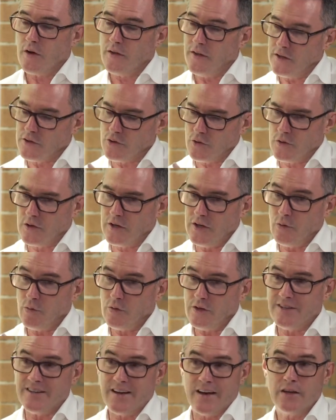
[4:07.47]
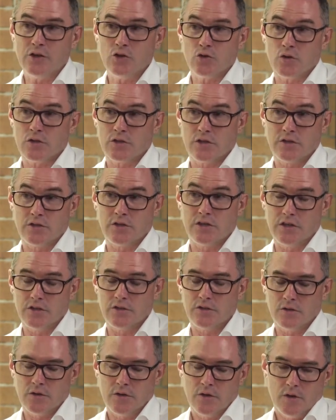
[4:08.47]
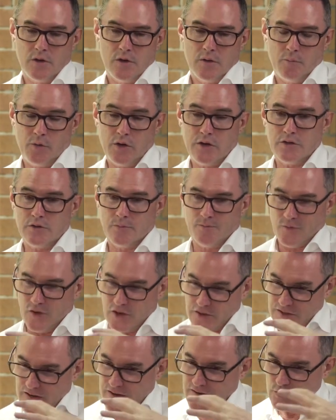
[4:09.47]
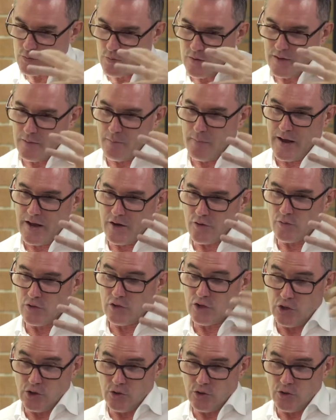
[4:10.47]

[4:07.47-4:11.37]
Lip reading: I think it's equally dangerous as it is, because it takes away the boundaries.